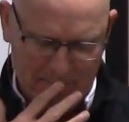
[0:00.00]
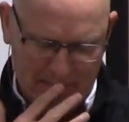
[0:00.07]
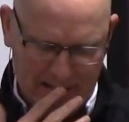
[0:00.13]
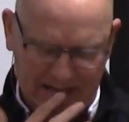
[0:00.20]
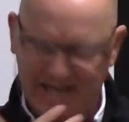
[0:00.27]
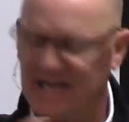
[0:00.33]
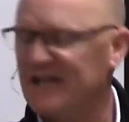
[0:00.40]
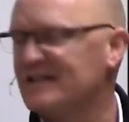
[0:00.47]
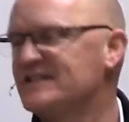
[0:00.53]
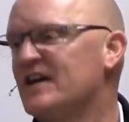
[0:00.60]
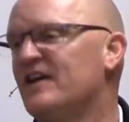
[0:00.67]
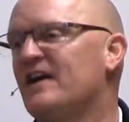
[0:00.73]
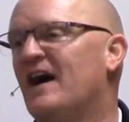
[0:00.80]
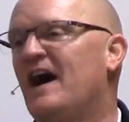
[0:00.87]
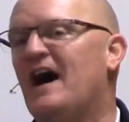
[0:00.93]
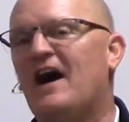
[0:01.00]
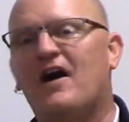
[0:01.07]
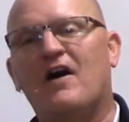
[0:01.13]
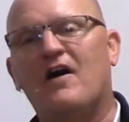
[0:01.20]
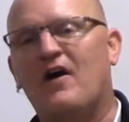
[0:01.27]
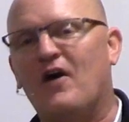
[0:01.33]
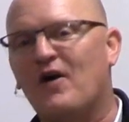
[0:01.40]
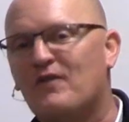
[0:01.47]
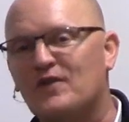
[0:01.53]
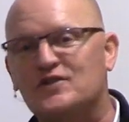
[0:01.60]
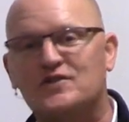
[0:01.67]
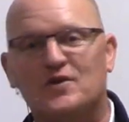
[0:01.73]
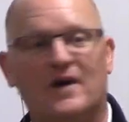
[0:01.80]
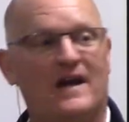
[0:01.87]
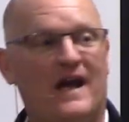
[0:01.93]
I can't tell you how
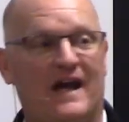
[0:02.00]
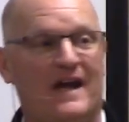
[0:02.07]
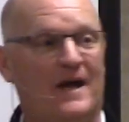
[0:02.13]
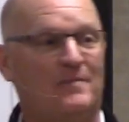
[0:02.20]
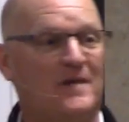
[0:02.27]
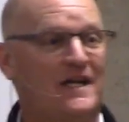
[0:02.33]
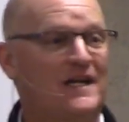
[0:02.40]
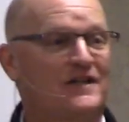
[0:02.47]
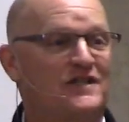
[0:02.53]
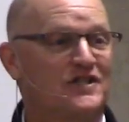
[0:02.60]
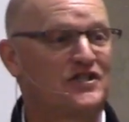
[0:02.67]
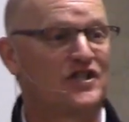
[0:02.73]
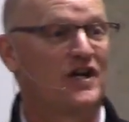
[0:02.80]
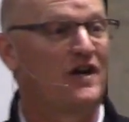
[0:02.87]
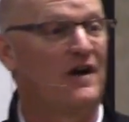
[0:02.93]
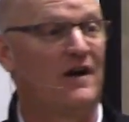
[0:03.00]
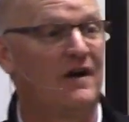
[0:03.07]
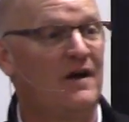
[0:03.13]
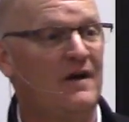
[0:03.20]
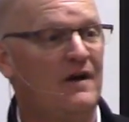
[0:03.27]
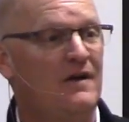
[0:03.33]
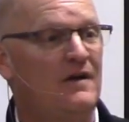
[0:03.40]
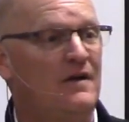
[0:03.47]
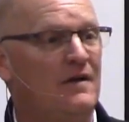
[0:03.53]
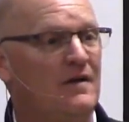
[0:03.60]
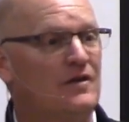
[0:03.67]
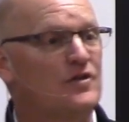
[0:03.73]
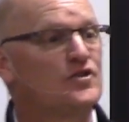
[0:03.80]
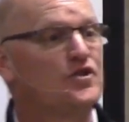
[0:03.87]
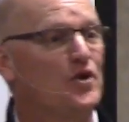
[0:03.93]
overjoyed I am to get to share
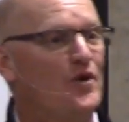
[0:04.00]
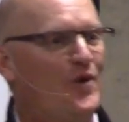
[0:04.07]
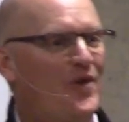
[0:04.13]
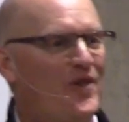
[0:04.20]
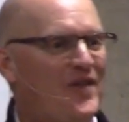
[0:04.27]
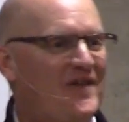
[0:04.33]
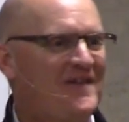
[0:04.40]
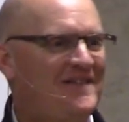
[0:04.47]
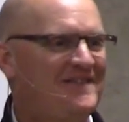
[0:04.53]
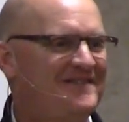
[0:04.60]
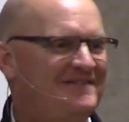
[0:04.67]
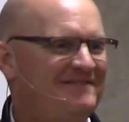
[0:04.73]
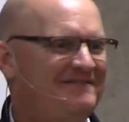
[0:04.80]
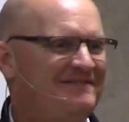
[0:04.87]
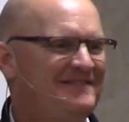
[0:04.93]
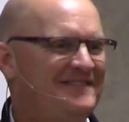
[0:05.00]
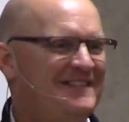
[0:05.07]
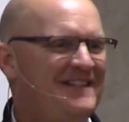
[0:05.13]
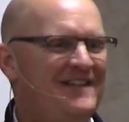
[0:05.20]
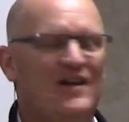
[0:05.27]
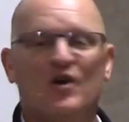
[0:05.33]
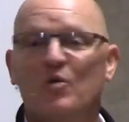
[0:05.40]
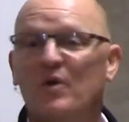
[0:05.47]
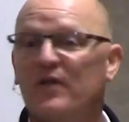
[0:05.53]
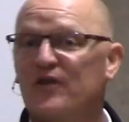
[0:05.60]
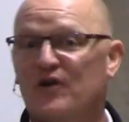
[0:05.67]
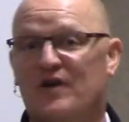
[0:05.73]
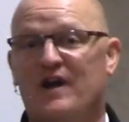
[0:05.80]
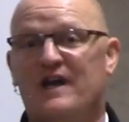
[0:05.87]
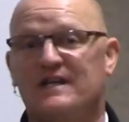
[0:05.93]
truth
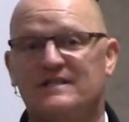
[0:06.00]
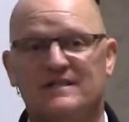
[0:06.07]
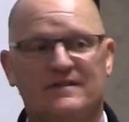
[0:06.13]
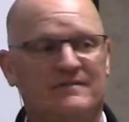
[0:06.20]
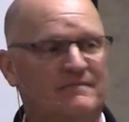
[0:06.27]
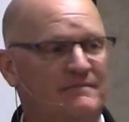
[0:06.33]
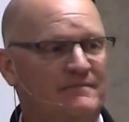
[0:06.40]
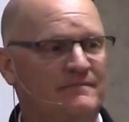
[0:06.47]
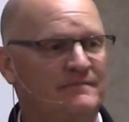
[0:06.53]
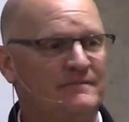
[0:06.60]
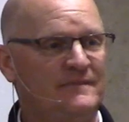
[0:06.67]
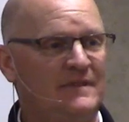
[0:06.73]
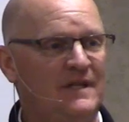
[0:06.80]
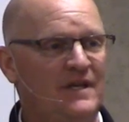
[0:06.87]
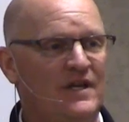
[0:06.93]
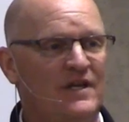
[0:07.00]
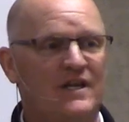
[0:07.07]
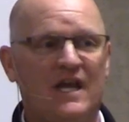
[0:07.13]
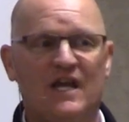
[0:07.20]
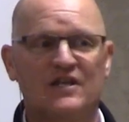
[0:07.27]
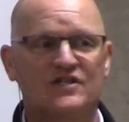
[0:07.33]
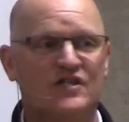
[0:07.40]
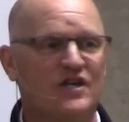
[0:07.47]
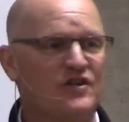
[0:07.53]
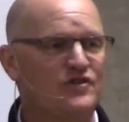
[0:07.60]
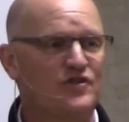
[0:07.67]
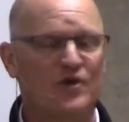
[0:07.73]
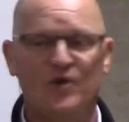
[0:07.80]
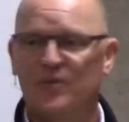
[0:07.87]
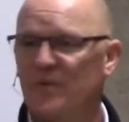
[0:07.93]
with grace. You can't share
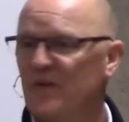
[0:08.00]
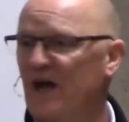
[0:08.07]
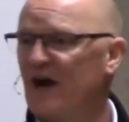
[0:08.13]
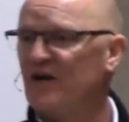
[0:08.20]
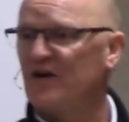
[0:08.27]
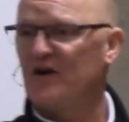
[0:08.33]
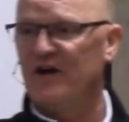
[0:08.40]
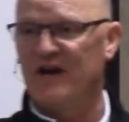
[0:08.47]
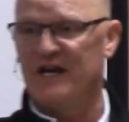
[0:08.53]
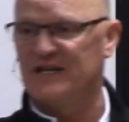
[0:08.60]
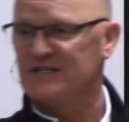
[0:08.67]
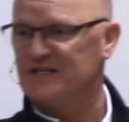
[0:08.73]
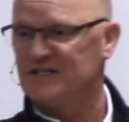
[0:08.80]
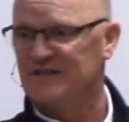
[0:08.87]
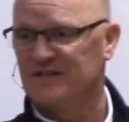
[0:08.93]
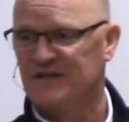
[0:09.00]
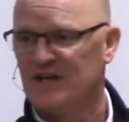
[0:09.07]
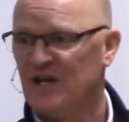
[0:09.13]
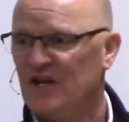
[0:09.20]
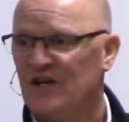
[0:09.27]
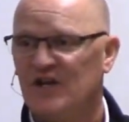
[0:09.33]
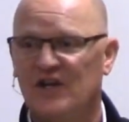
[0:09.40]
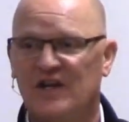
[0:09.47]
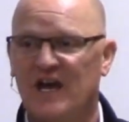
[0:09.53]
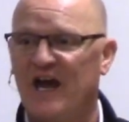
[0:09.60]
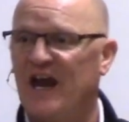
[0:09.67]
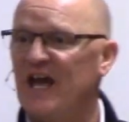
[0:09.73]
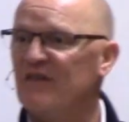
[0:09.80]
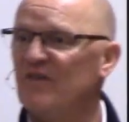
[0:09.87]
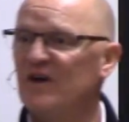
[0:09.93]
truth without grace. You
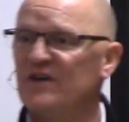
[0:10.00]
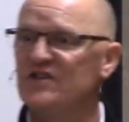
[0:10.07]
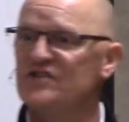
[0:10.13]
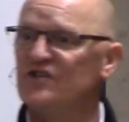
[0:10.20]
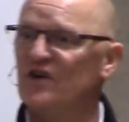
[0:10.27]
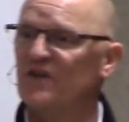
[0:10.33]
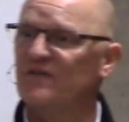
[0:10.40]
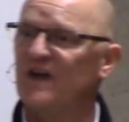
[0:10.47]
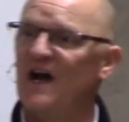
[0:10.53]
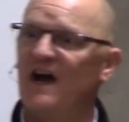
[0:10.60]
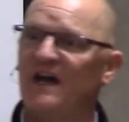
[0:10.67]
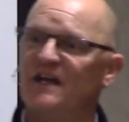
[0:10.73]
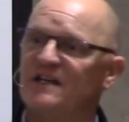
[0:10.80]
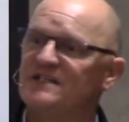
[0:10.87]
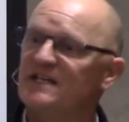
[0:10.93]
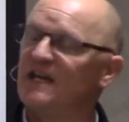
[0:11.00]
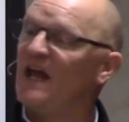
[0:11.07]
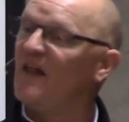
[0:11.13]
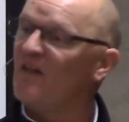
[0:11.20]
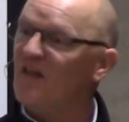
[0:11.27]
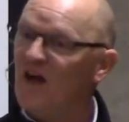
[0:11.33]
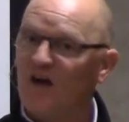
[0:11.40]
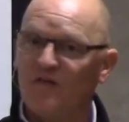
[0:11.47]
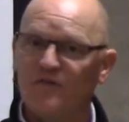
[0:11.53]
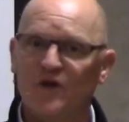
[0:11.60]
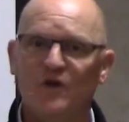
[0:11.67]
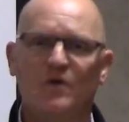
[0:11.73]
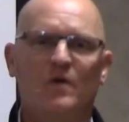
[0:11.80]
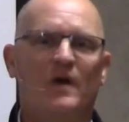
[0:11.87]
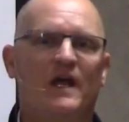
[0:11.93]
got to have undeserved kindness. And I love
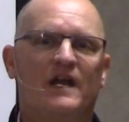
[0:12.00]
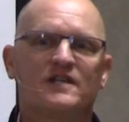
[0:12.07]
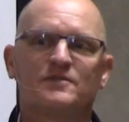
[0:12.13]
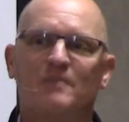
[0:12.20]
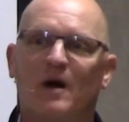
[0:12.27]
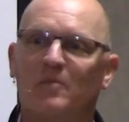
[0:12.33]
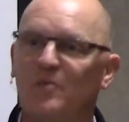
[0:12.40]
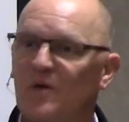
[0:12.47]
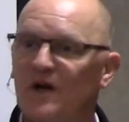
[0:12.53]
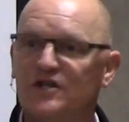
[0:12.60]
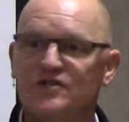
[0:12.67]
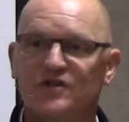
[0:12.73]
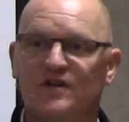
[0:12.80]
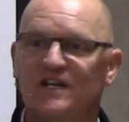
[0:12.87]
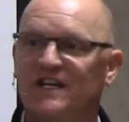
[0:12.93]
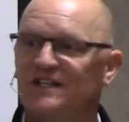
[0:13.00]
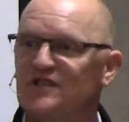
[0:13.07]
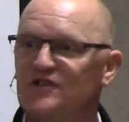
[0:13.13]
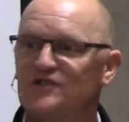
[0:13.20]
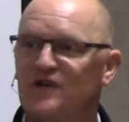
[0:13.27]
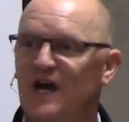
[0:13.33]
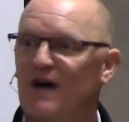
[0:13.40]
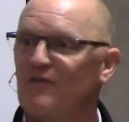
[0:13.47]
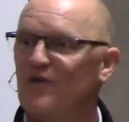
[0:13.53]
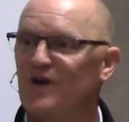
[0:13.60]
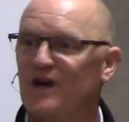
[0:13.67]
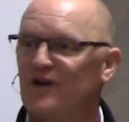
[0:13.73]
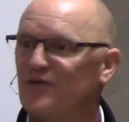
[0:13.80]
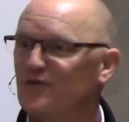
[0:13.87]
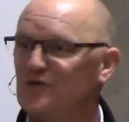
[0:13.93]
you, and it's my pleasure to get to travel
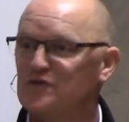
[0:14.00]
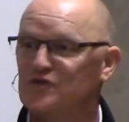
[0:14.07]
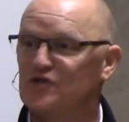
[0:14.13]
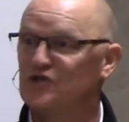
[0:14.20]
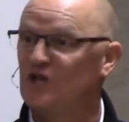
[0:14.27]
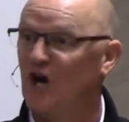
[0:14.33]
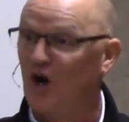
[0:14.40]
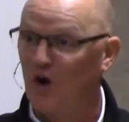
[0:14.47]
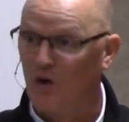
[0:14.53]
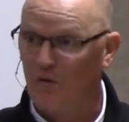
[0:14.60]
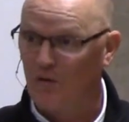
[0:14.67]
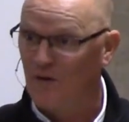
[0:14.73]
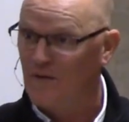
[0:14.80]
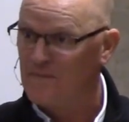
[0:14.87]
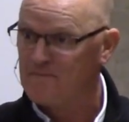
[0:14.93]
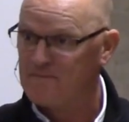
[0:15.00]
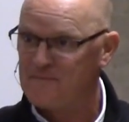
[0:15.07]
here through snow